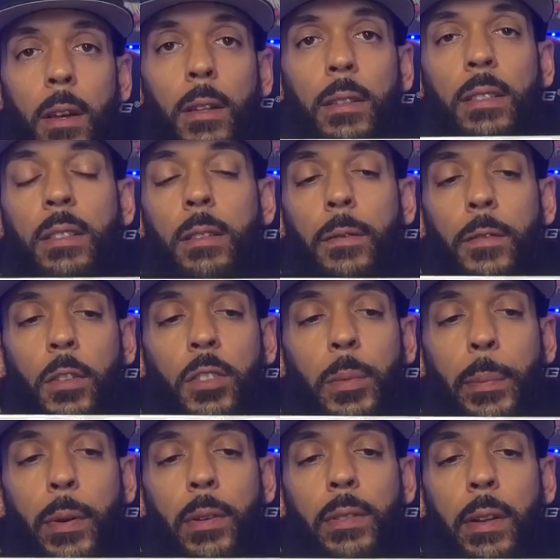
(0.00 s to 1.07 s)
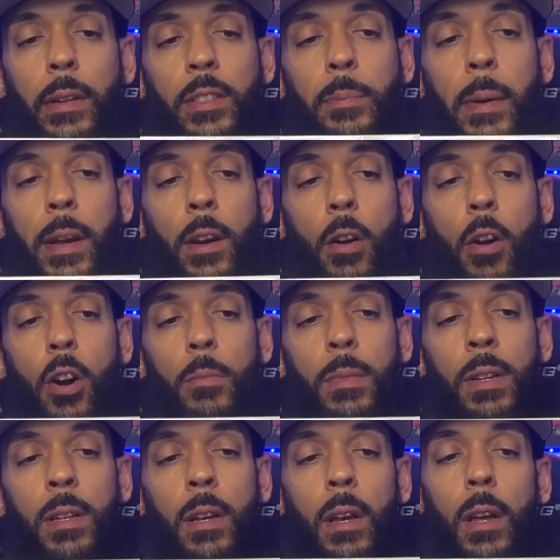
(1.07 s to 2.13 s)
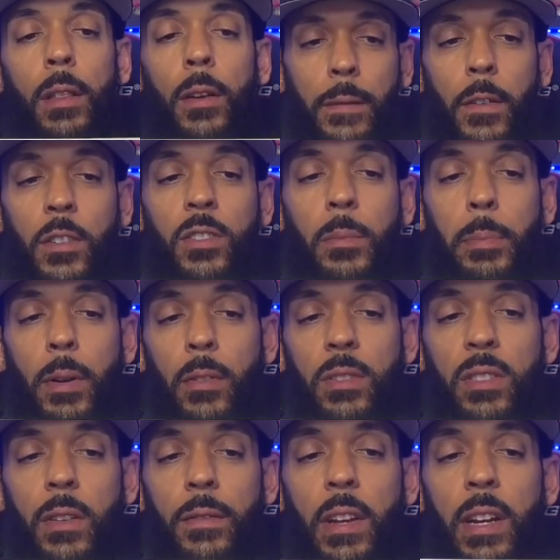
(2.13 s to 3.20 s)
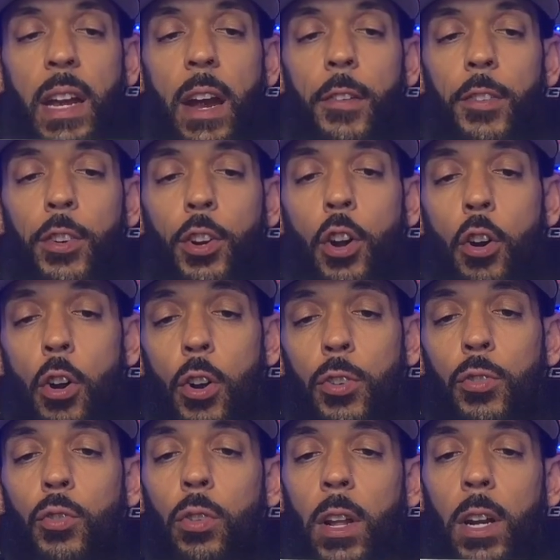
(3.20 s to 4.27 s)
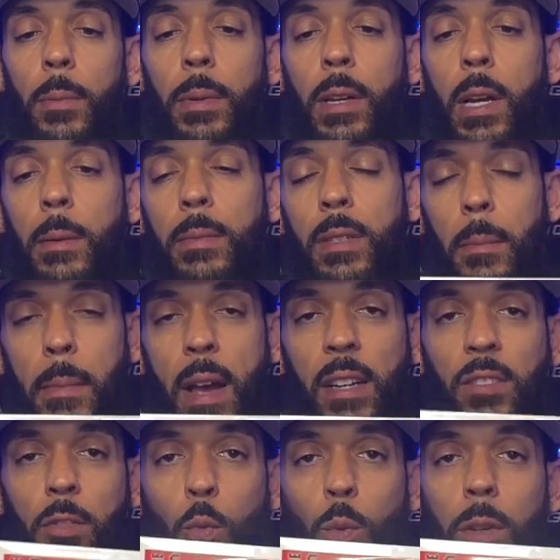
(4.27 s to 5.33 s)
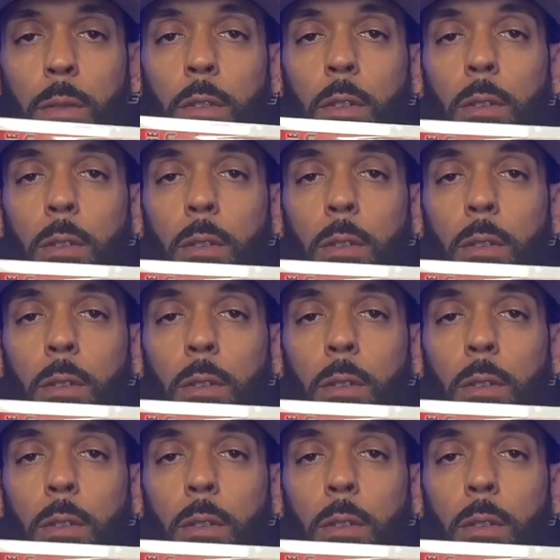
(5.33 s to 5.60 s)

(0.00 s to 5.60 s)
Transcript: This is the first appearance of the Spider Army, the first appearance of the Inheritor Karn, who later becomes the Master Weaver.